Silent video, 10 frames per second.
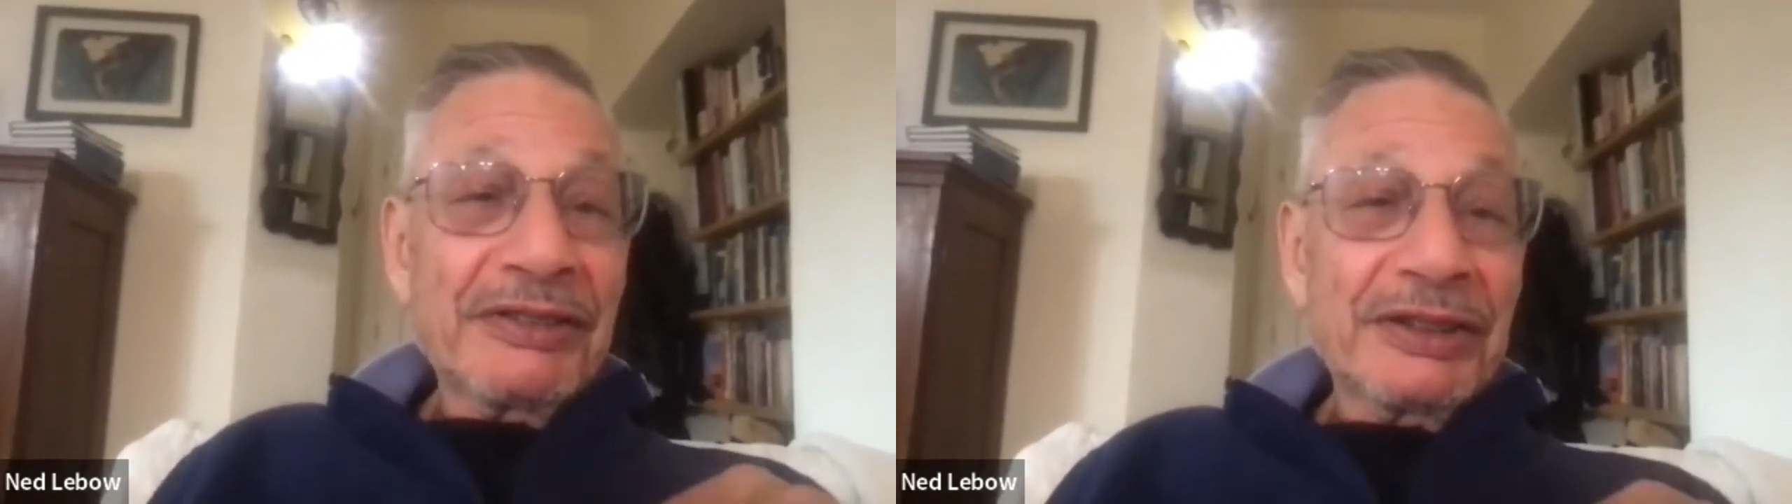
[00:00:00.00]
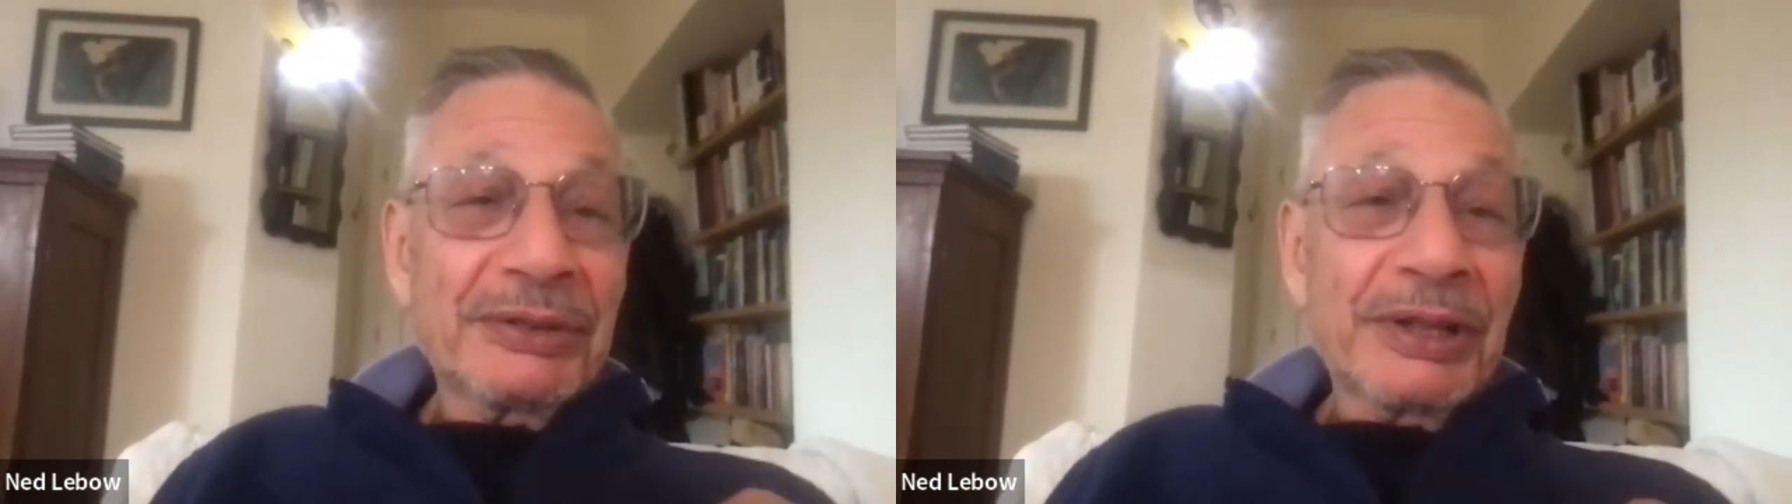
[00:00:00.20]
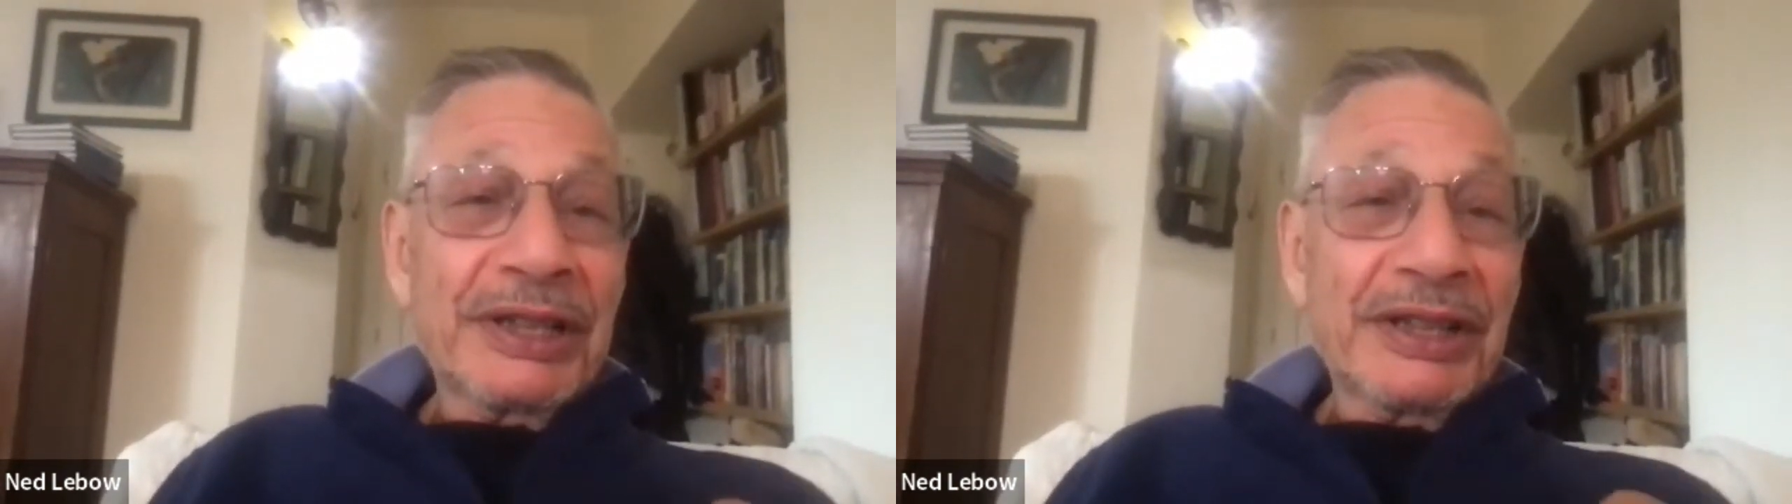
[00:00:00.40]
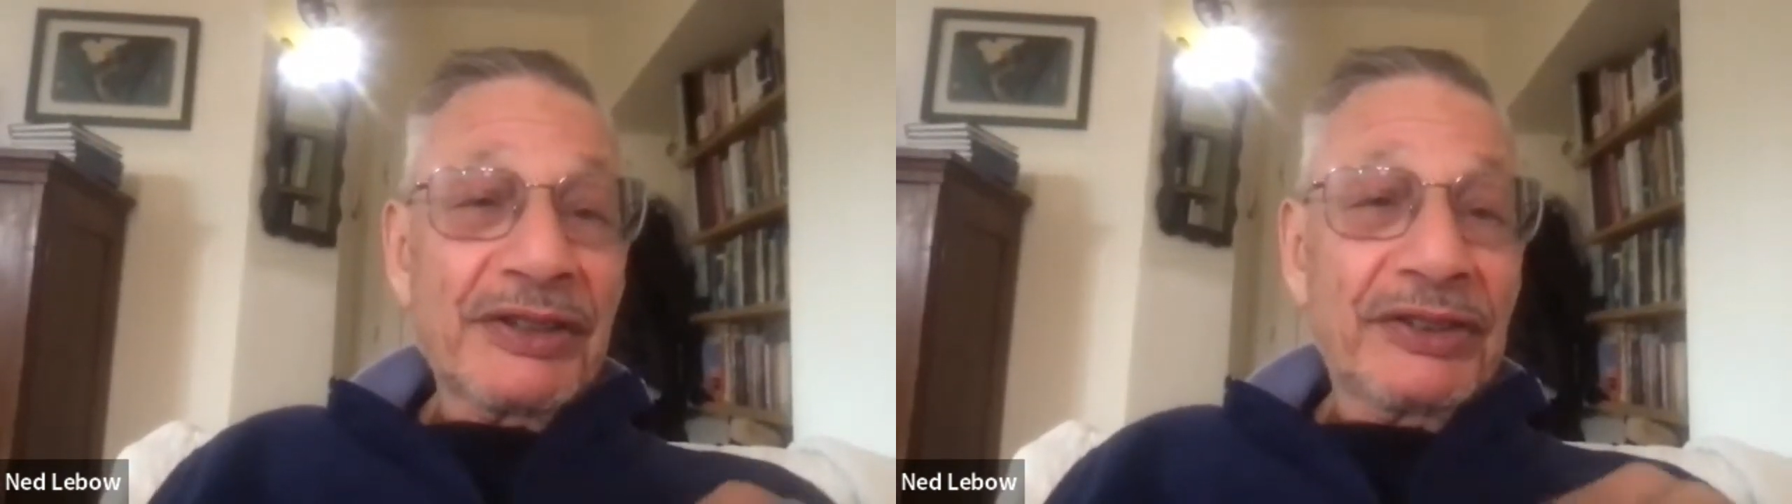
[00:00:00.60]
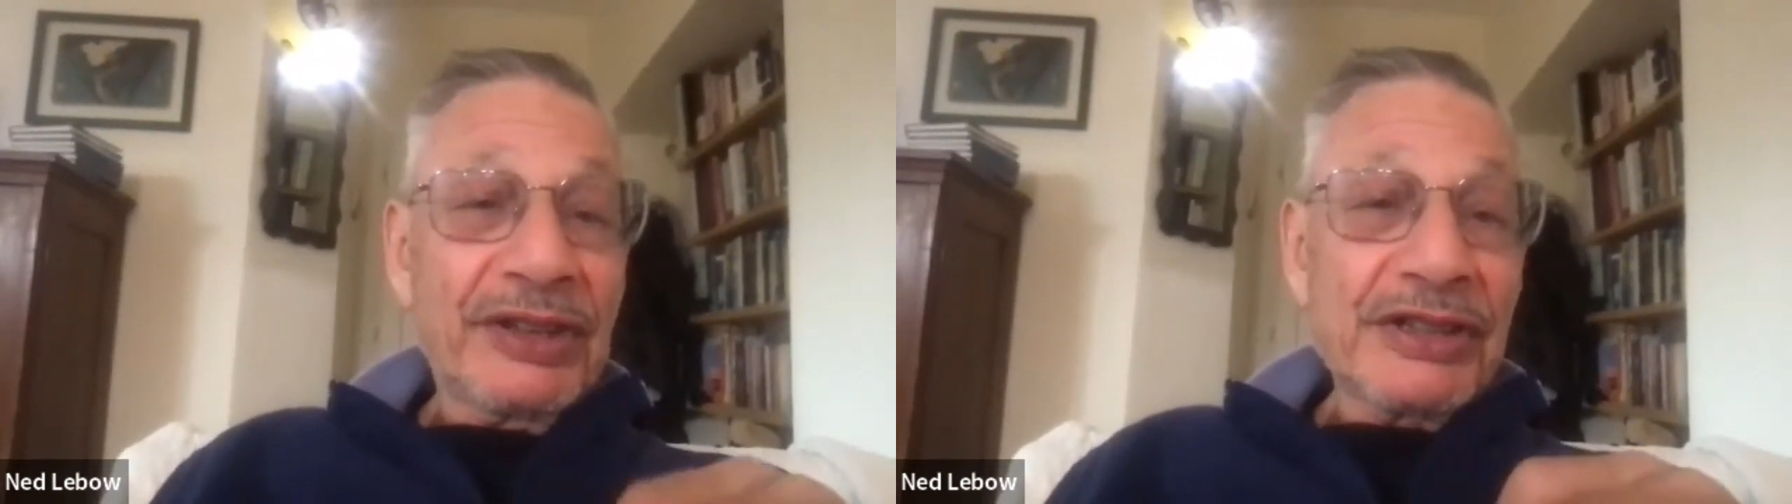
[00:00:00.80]
the
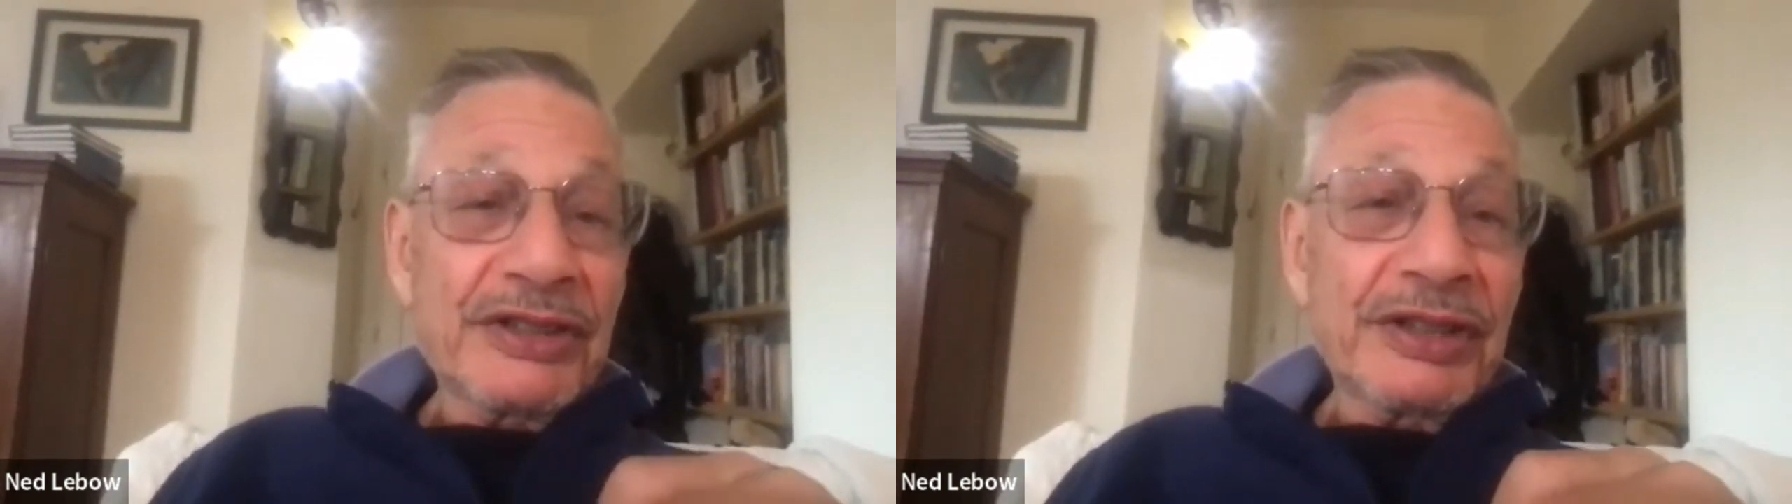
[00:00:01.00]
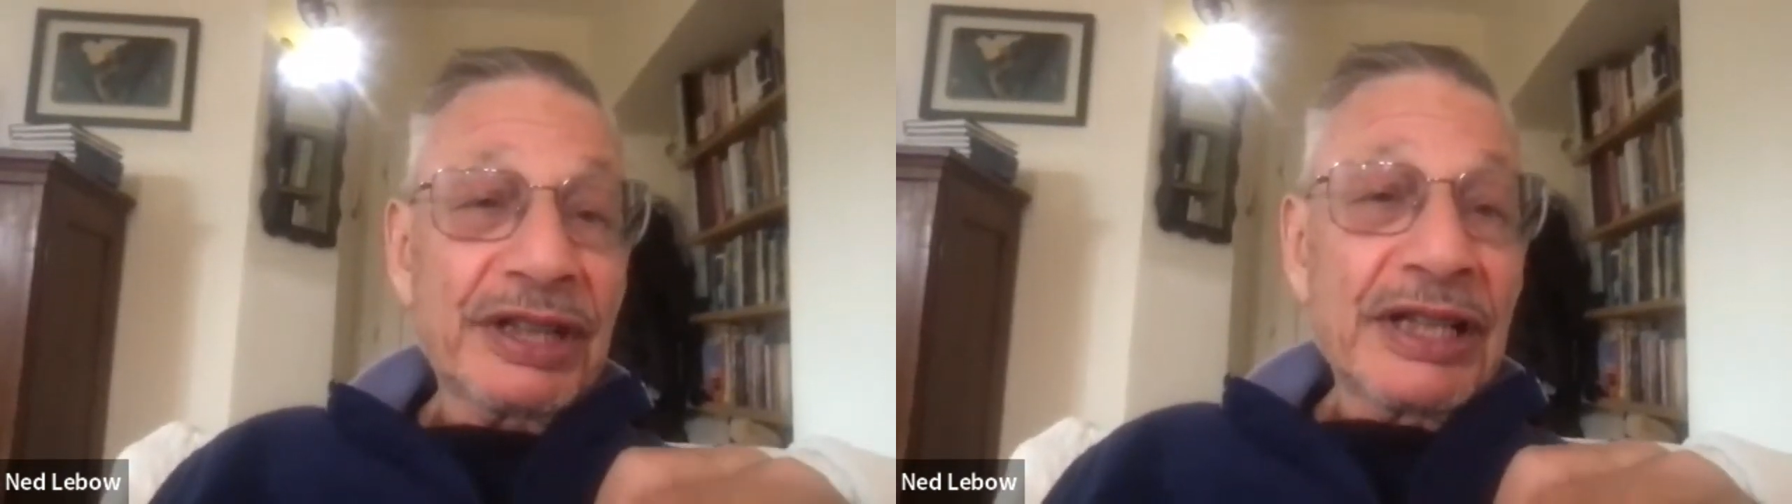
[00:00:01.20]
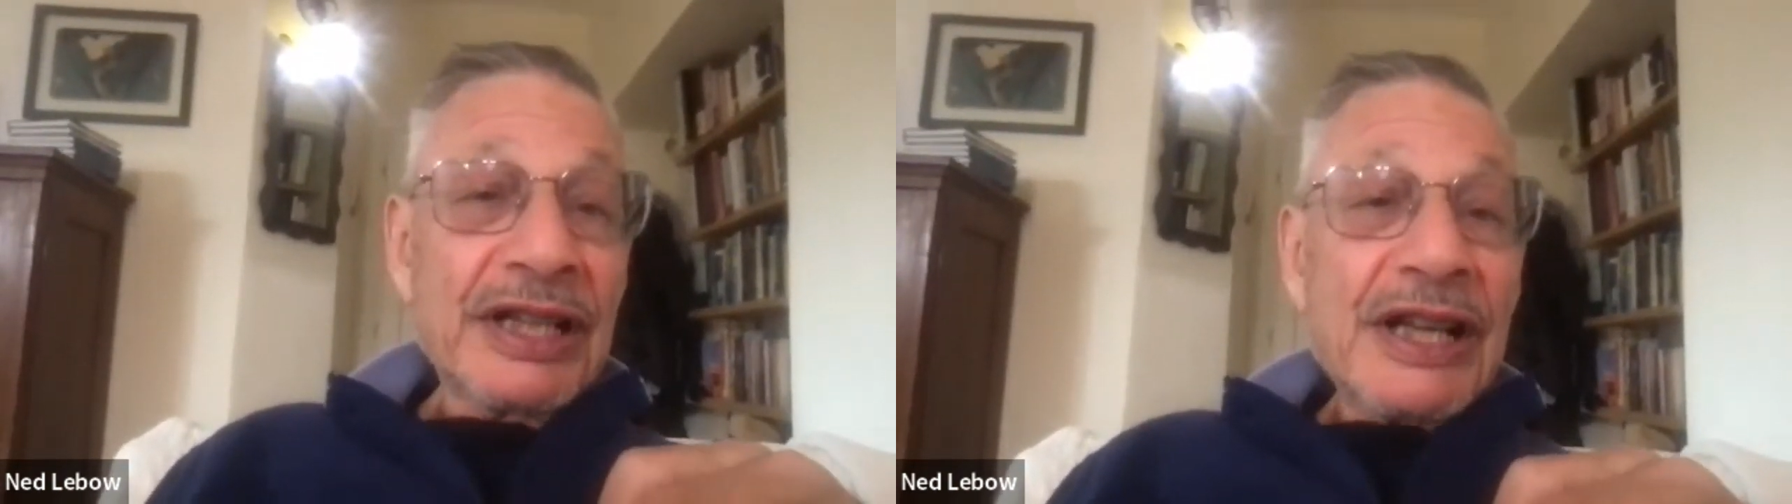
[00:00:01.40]
20th century.